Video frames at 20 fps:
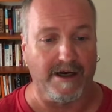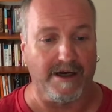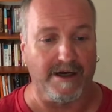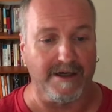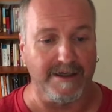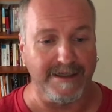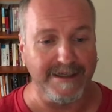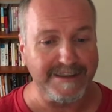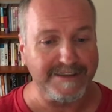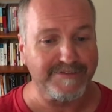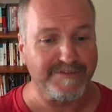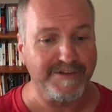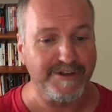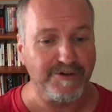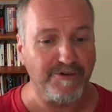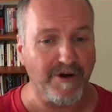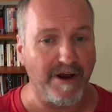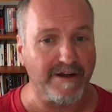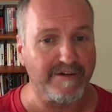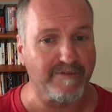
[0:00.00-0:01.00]
his
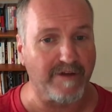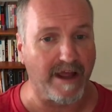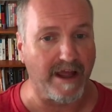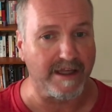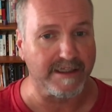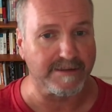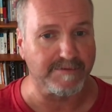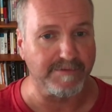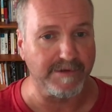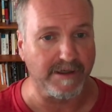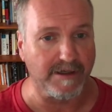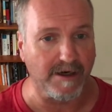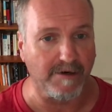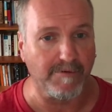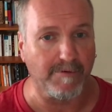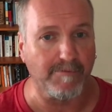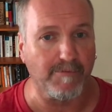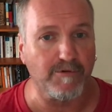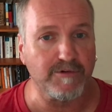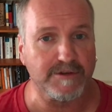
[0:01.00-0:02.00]
view has
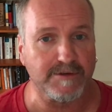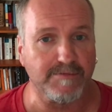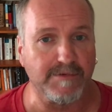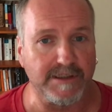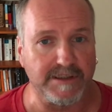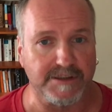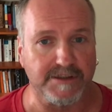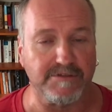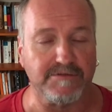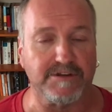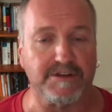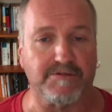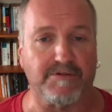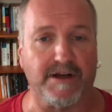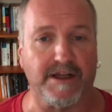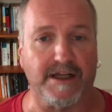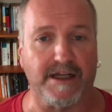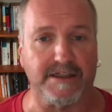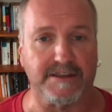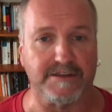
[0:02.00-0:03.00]
become, most of my students,
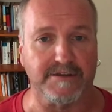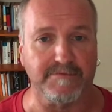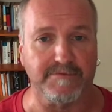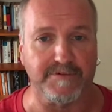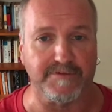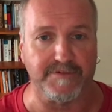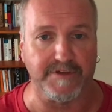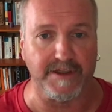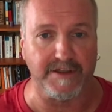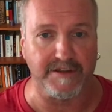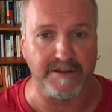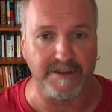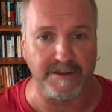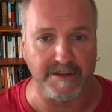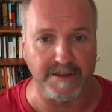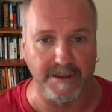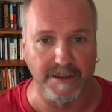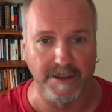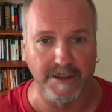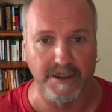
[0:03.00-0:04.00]
when I ask them if they
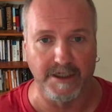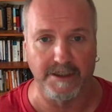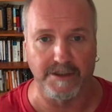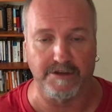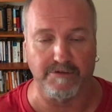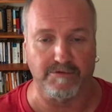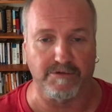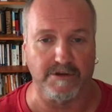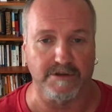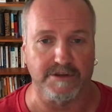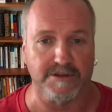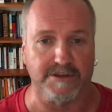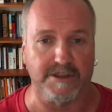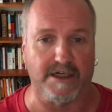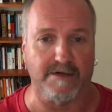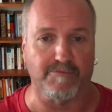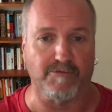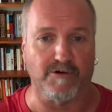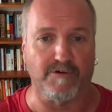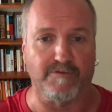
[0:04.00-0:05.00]
think the world has
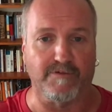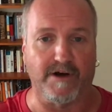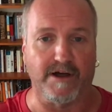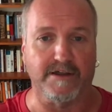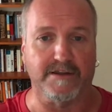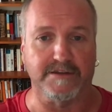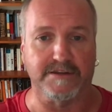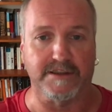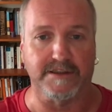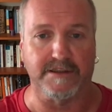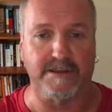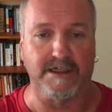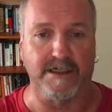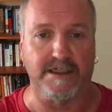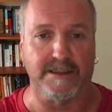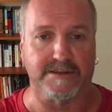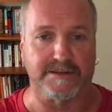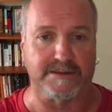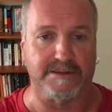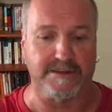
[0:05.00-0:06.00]
gotten more violent in the
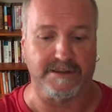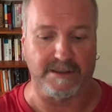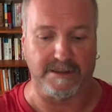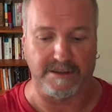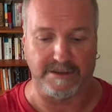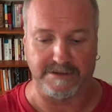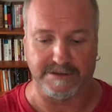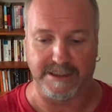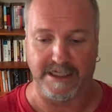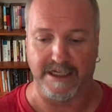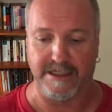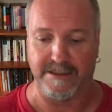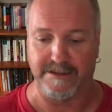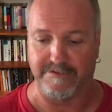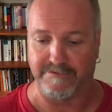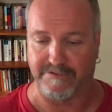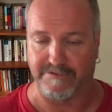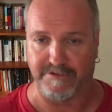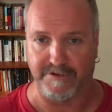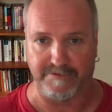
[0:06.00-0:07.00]
last 10,
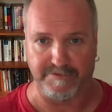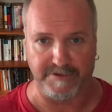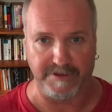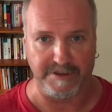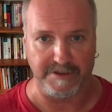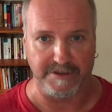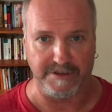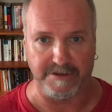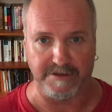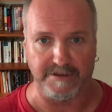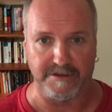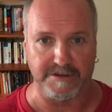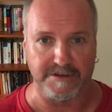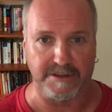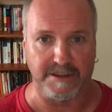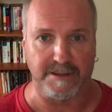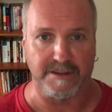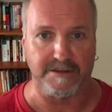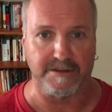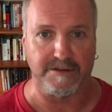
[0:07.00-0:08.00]
15 years,
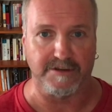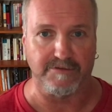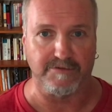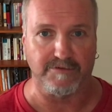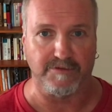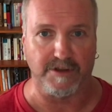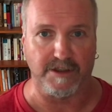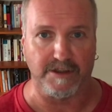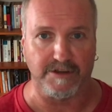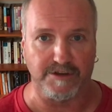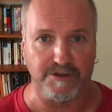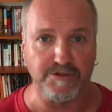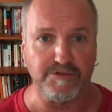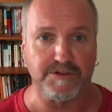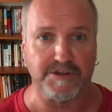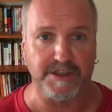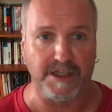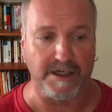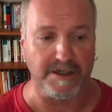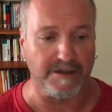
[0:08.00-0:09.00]
do
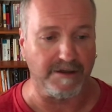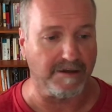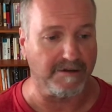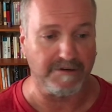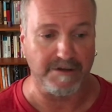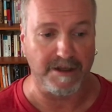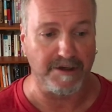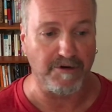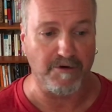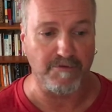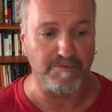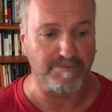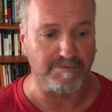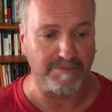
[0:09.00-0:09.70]
say they know